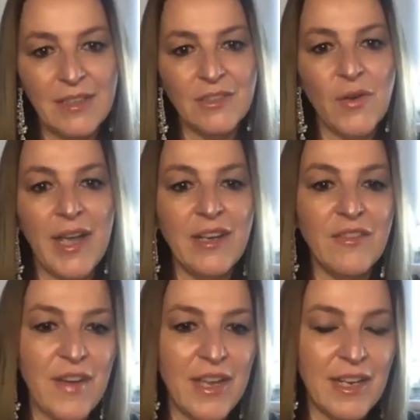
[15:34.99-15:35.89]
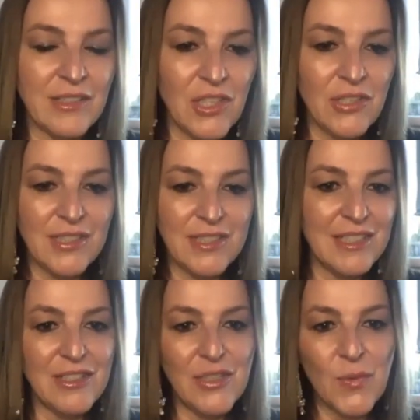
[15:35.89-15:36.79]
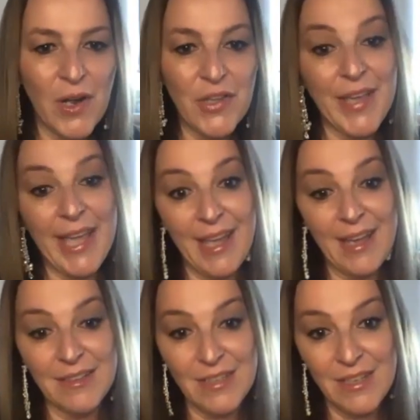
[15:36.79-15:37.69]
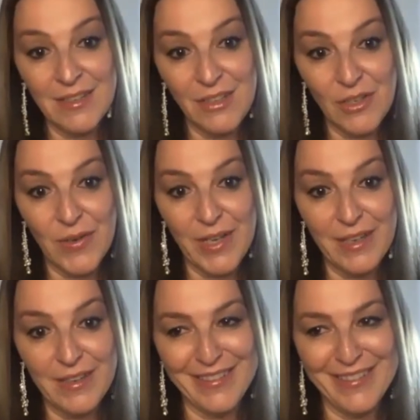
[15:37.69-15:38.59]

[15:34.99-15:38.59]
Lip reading: trying to find excuses as to why you can't do it,